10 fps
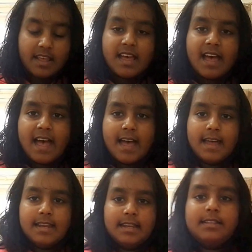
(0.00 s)
And
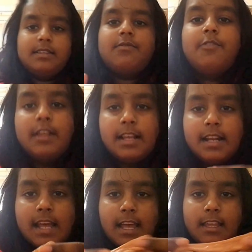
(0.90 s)
it's like really
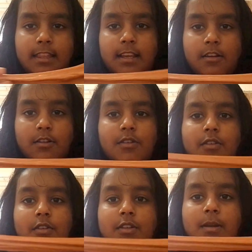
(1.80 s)
nice
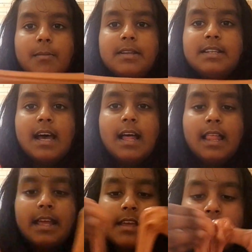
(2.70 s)
gold and metallic.
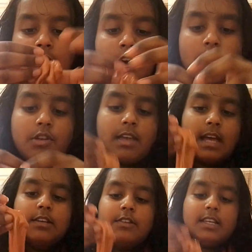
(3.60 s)
You can't
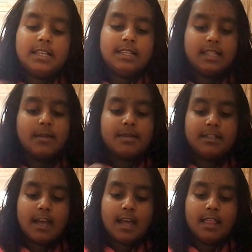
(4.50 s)
really see the
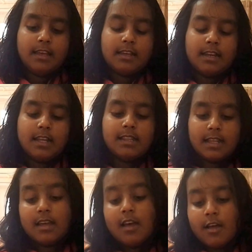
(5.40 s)
metallicness
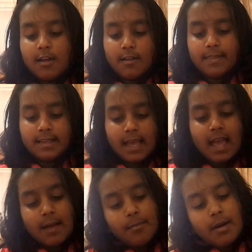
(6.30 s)
on the
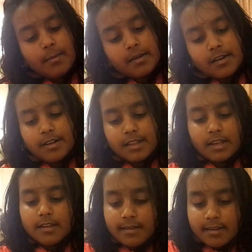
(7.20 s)
camera because I
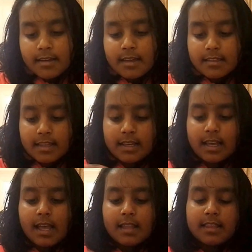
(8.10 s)
think it has
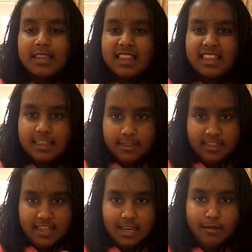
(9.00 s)
like this
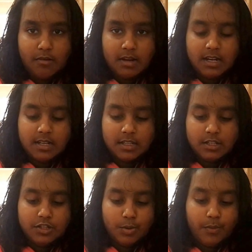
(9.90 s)
thing where it doesn't show
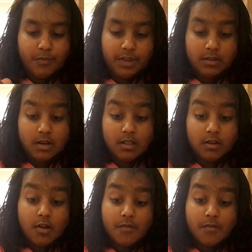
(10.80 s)
the real color of it.